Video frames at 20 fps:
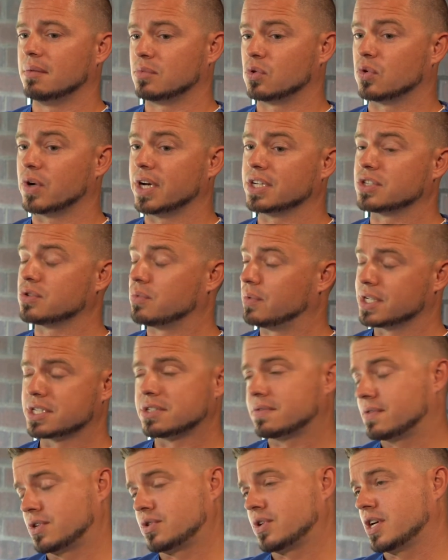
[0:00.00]
greatest
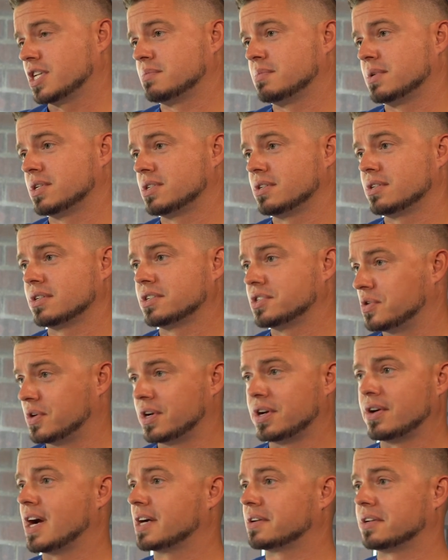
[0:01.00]
risks for transmission, because
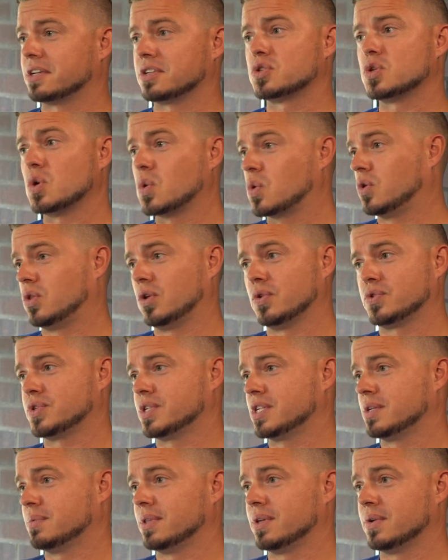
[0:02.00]
you're interacting so
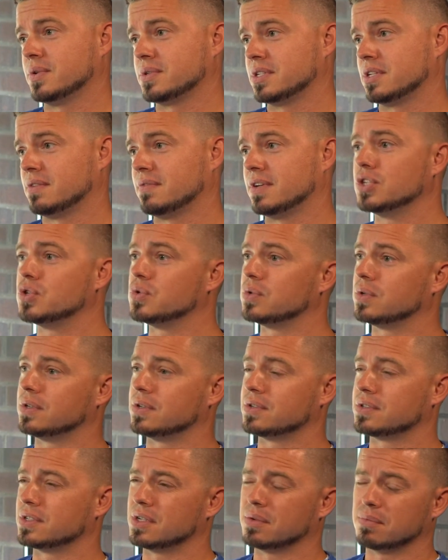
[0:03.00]
closely with those
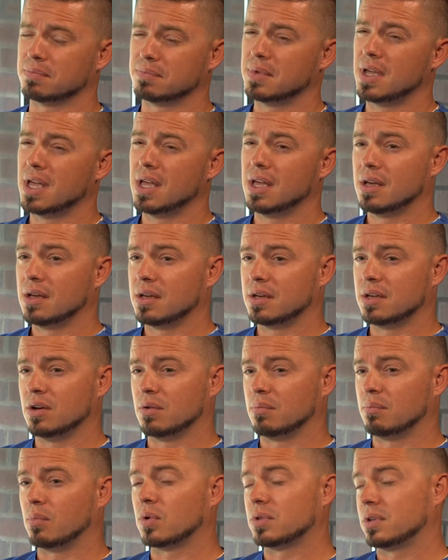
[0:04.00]
individuals, and
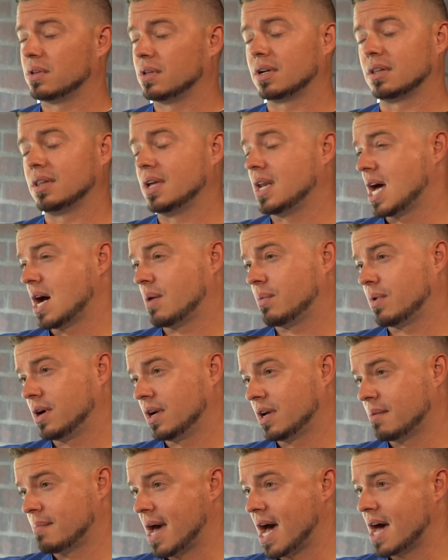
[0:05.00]
you're more than likely not
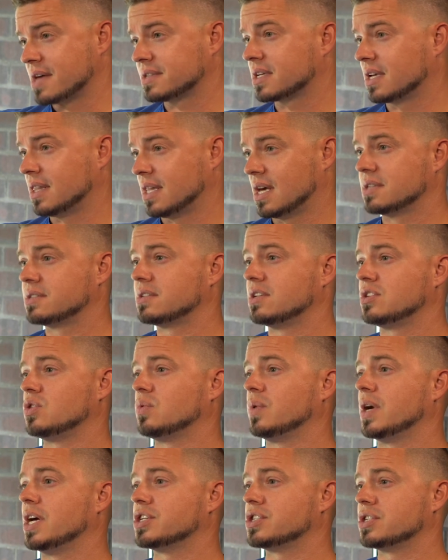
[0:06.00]
wearing a mask in that
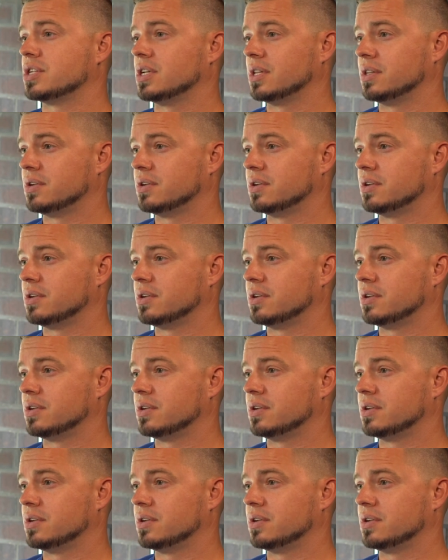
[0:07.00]
situation.